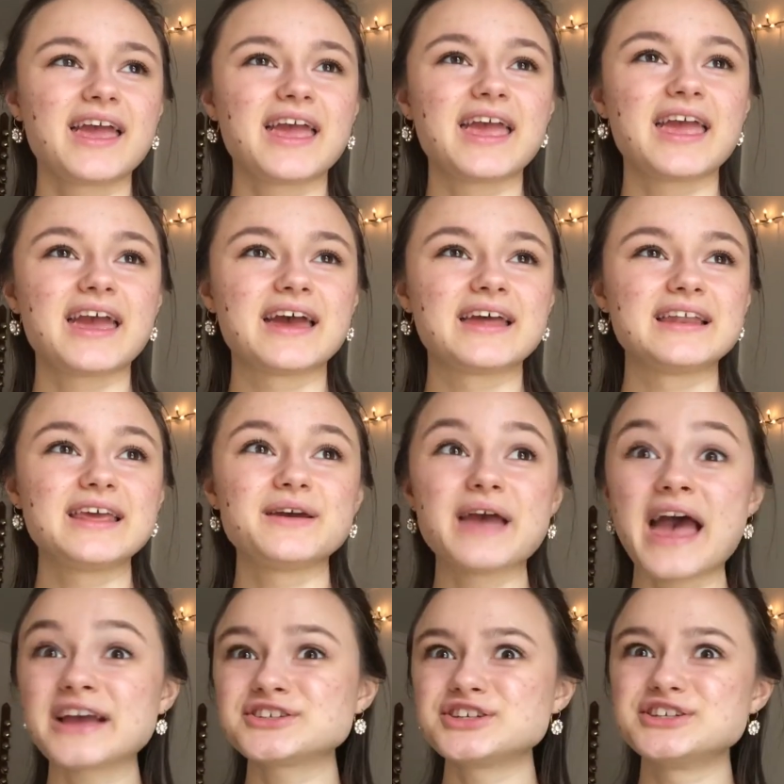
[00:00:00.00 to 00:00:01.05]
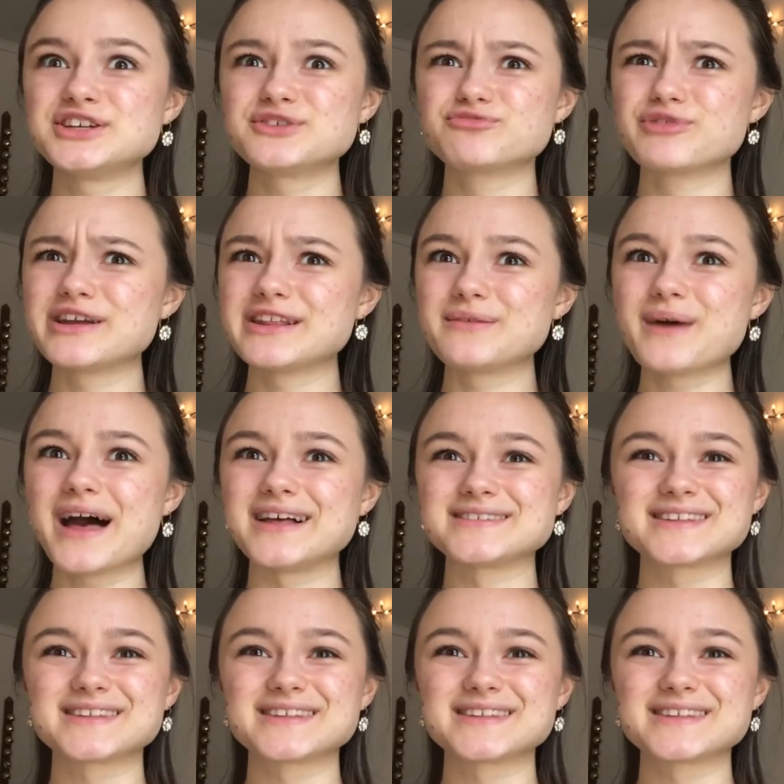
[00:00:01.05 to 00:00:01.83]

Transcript: and it actually did really well,